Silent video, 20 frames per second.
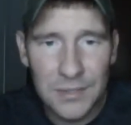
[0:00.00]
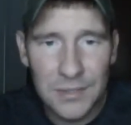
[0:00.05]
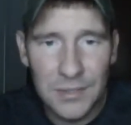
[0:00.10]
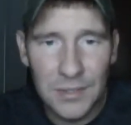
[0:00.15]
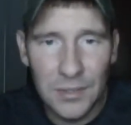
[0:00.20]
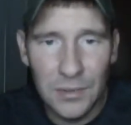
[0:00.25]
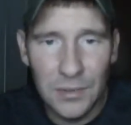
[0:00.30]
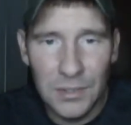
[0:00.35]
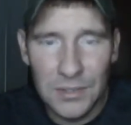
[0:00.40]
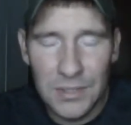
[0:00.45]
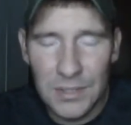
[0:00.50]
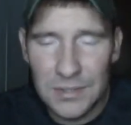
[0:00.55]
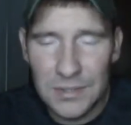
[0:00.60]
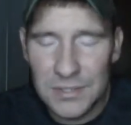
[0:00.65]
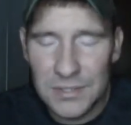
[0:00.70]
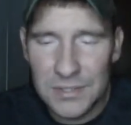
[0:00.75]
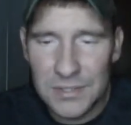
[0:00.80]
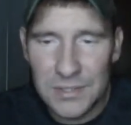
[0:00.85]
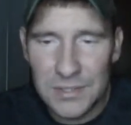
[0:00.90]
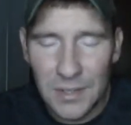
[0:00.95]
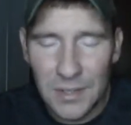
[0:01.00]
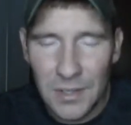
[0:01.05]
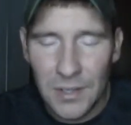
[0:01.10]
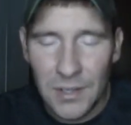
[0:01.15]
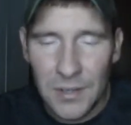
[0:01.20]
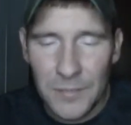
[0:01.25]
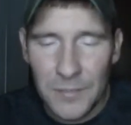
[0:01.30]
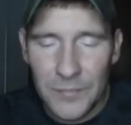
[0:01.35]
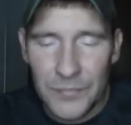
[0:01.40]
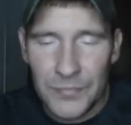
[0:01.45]
It's just
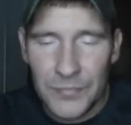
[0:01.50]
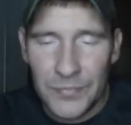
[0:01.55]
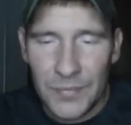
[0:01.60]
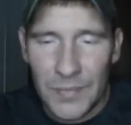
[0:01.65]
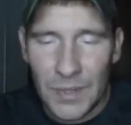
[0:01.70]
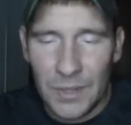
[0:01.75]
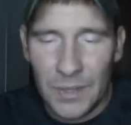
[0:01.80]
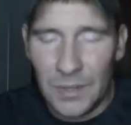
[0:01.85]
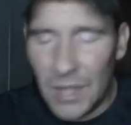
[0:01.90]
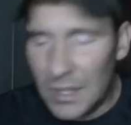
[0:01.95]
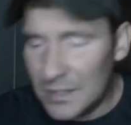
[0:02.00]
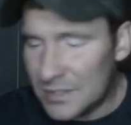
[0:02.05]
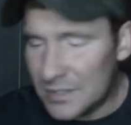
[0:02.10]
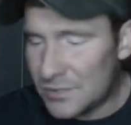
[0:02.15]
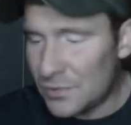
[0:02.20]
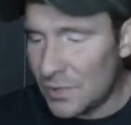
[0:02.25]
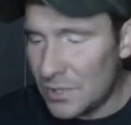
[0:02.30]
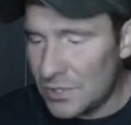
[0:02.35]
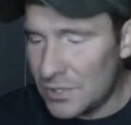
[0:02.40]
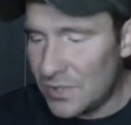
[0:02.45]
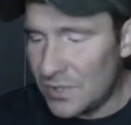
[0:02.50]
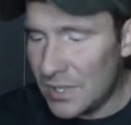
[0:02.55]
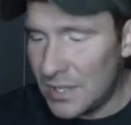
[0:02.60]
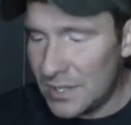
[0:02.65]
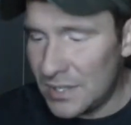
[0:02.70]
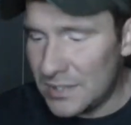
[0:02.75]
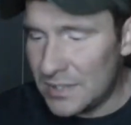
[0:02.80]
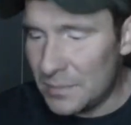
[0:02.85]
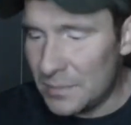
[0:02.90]
a lot of strange things.